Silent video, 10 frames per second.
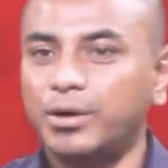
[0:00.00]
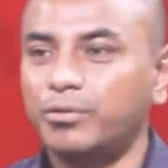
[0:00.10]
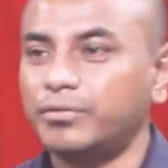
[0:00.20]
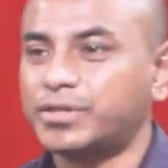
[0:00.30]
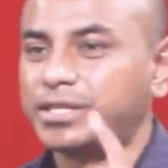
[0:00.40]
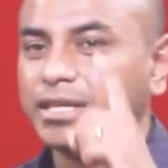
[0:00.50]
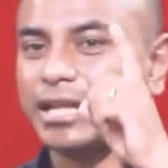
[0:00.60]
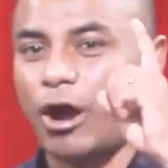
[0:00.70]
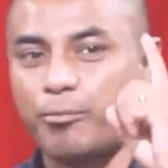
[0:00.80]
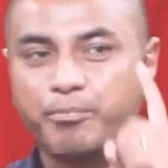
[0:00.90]
We've seen
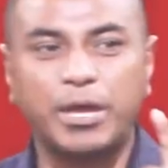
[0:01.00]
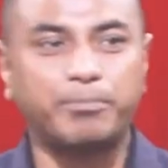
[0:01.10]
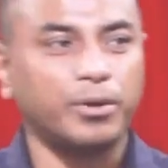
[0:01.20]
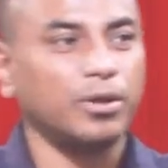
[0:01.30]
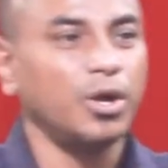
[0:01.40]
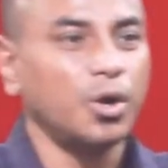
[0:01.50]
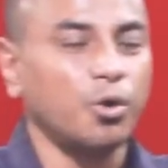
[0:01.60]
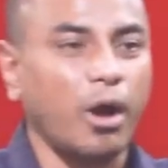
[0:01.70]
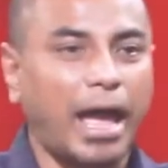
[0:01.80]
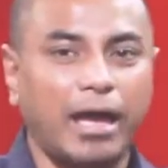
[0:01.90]
how people
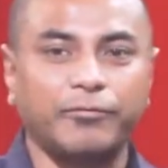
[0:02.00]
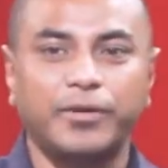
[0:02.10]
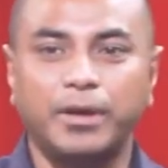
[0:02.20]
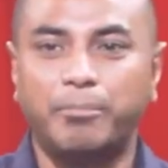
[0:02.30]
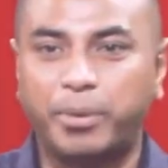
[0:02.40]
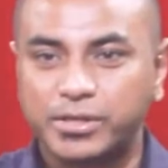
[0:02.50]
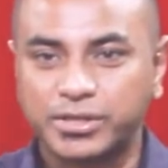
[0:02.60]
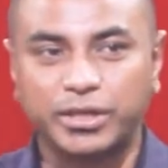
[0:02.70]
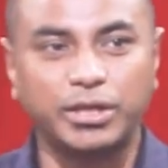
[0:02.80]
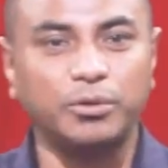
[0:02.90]
who have
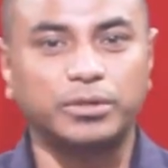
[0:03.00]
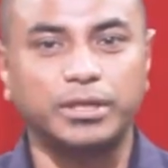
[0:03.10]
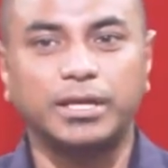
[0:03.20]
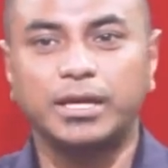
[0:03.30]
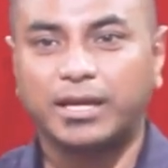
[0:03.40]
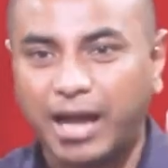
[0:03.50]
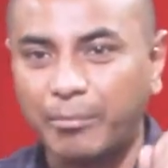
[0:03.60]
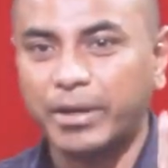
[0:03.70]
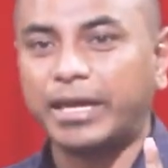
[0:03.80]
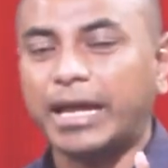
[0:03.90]
persecuted,
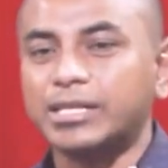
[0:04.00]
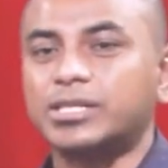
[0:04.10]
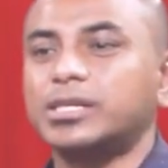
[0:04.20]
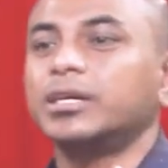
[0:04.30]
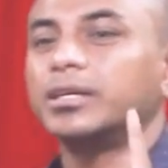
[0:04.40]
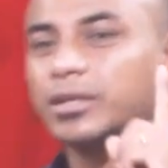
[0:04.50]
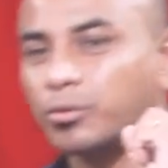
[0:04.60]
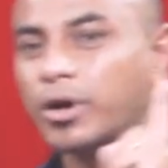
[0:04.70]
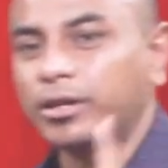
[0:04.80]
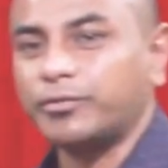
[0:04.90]
come against the
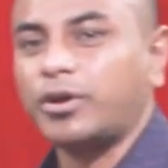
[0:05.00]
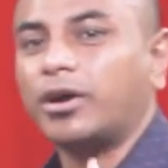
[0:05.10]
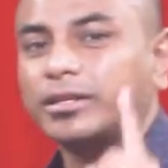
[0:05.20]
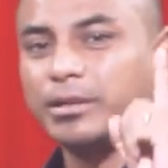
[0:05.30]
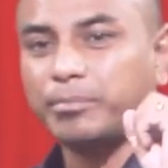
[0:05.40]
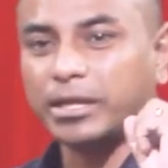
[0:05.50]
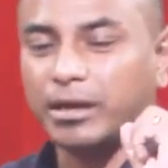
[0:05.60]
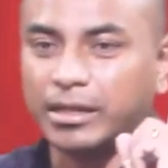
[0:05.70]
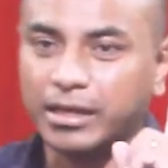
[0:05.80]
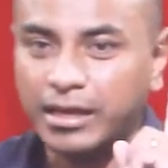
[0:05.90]
word of God and
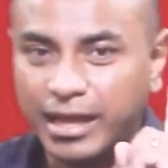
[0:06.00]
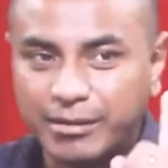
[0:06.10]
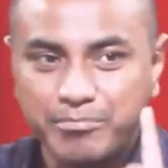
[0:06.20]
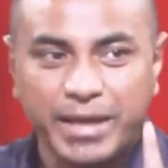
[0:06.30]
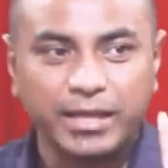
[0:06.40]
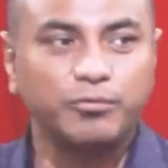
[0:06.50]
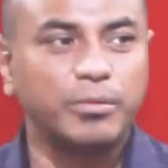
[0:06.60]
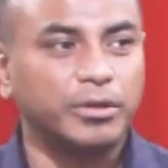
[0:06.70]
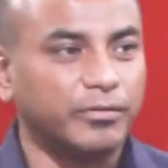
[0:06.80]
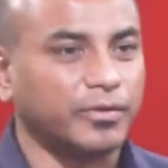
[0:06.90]
the men and
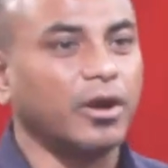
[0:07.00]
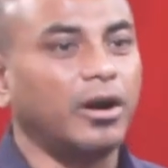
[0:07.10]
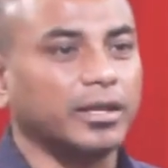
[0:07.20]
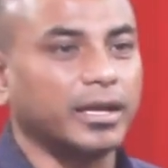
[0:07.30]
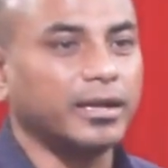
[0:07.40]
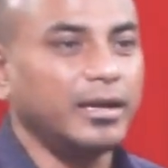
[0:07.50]
women of God